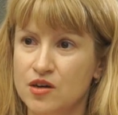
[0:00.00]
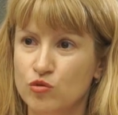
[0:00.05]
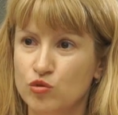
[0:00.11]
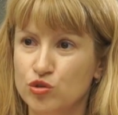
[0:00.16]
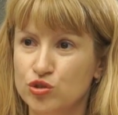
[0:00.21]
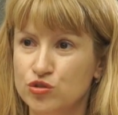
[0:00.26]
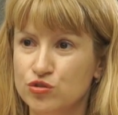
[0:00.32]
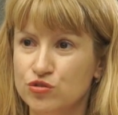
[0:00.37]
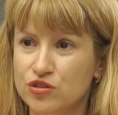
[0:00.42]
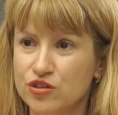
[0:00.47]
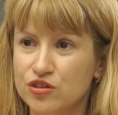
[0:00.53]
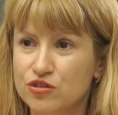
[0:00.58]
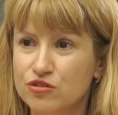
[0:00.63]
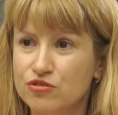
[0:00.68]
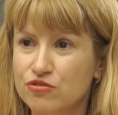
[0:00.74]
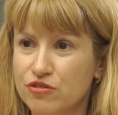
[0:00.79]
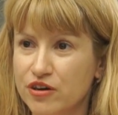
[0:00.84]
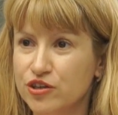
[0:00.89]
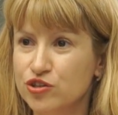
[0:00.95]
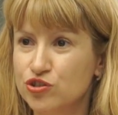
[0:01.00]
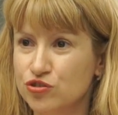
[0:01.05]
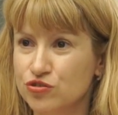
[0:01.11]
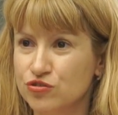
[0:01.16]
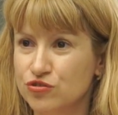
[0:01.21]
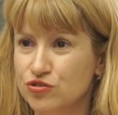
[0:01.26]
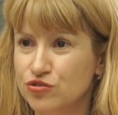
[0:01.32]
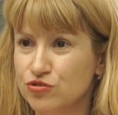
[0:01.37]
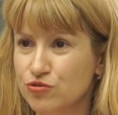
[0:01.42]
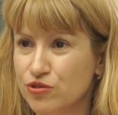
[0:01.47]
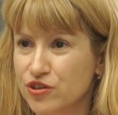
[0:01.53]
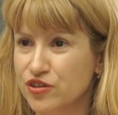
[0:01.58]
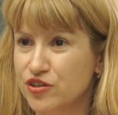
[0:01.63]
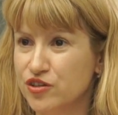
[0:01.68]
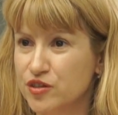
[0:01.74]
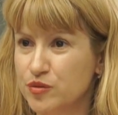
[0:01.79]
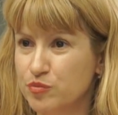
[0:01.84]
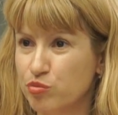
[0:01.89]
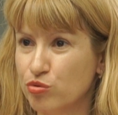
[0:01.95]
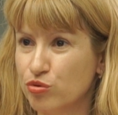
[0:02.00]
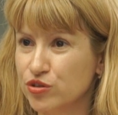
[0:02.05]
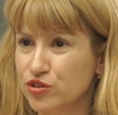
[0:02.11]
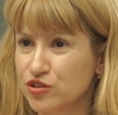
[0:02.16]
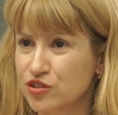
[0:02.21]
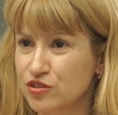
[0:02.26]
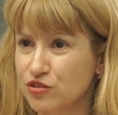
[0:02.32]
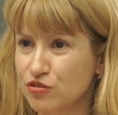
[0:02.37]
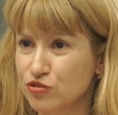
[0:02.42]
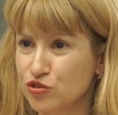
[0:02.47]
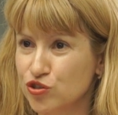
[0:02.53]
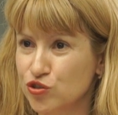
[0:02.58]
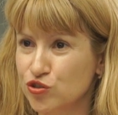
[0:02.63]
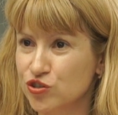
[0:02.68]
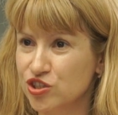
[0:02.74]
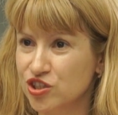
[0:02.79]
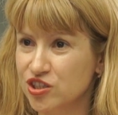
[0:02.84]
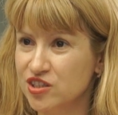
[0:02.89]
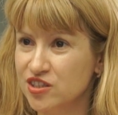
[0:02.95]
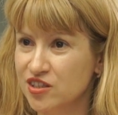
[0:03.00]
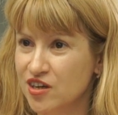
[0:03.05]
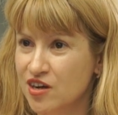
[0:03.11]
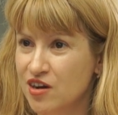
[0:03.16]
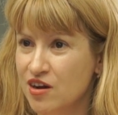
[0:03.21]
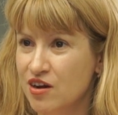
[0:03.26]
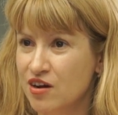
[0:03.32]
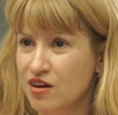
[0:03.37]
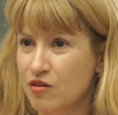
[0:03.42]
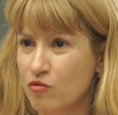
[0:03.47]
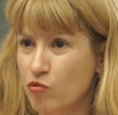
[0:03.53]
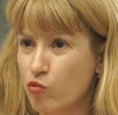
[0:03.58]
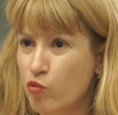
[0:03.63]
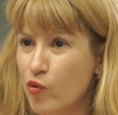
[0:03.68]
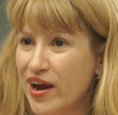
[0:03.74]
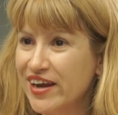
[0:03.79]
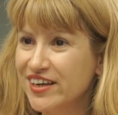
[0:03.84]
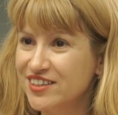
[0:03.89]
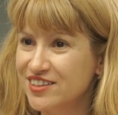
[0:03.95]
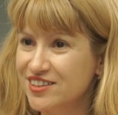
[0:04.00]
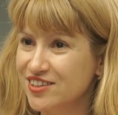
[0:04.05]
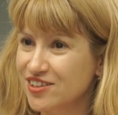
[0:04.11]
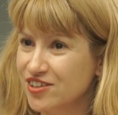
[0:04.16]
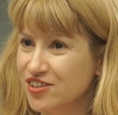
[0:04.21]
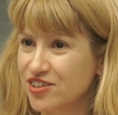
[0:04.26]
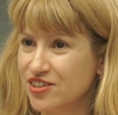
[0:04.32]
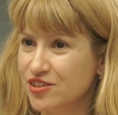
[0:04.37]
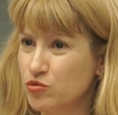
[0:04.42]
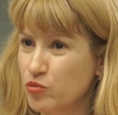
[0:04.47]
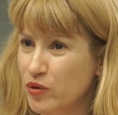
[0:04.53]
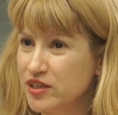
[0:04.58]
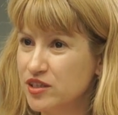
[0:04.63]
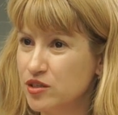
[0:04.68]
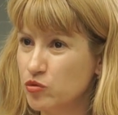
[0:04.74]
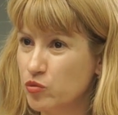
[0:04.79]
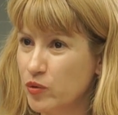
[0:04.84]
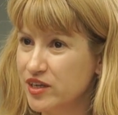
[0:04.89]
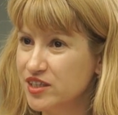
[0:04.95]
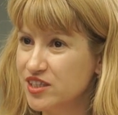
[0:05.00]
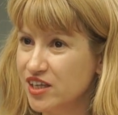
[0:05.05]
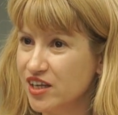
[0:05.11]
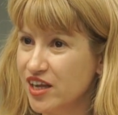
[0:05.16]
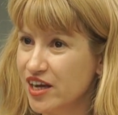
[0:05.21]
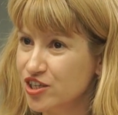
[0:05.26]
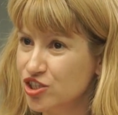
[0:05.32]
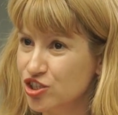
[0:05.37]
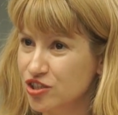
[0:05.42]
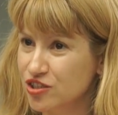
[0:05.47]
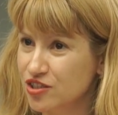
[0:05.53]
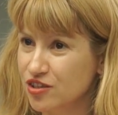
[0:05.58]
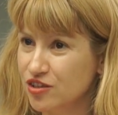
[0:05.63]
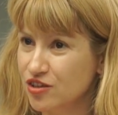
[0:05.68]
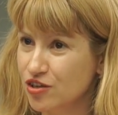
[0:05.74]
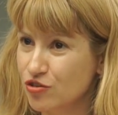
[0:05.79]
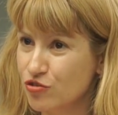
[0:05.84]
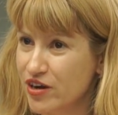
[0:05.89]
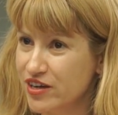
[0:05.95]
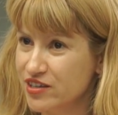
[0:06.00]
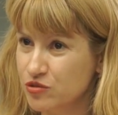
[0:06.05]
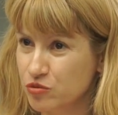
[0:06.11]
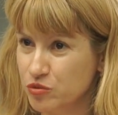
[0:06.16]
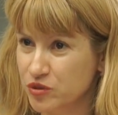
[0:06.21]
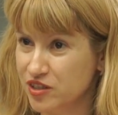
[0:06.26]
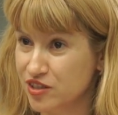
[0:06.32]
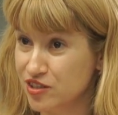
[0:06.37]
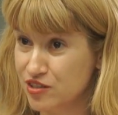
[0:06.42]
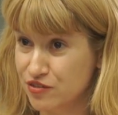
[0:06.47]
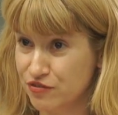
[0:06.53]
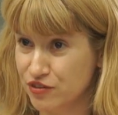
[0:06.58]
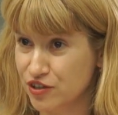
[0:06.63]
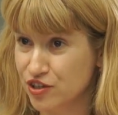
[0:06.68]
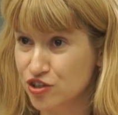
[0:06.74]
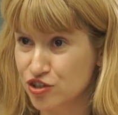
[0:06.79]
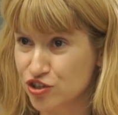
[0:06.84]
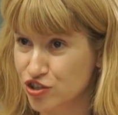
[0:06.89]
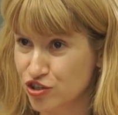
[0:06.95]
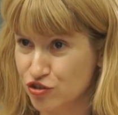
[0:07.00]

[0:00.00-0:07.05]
What do you think Ukraine should do at this point? So it should just wait till the 2020 elections in the US with its fingers